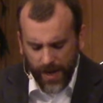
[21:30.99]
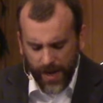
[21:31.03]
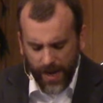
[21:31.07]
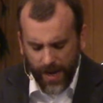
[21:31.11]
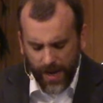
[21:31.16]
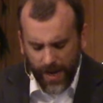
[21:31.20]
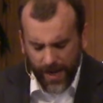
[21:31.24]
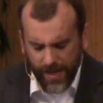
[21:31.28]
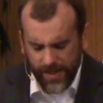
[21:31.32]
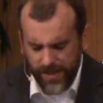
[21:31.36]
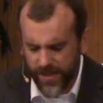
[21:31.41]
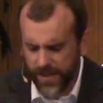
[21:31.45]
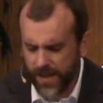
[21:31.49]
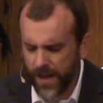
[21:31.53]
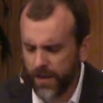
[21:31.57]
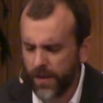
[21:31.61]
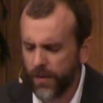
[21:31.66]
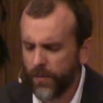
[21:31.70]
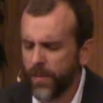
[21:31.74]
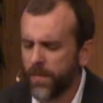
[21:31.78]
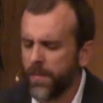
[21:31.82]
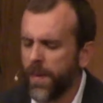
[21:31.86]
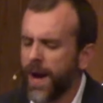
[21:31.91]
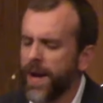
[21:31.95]
It's
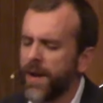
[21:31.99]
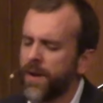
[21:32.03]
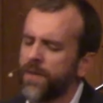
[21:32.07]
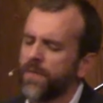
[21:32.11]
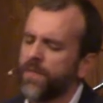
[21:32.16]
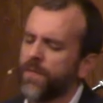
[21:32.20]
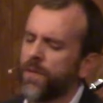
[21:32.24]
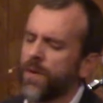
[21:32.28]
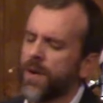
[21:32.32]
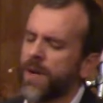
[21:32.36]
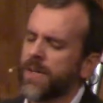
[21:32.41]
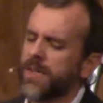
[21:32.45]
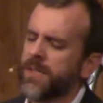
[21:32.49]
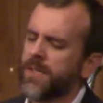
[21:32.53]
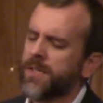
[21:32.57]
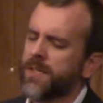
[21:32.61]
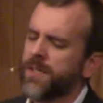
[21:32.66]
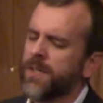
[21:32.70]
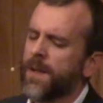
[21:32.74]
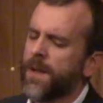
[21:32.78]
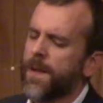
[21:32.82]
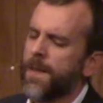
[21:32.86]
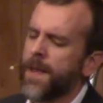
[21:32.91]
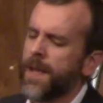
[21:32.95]
another reminder for
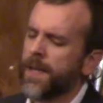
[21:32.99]
us,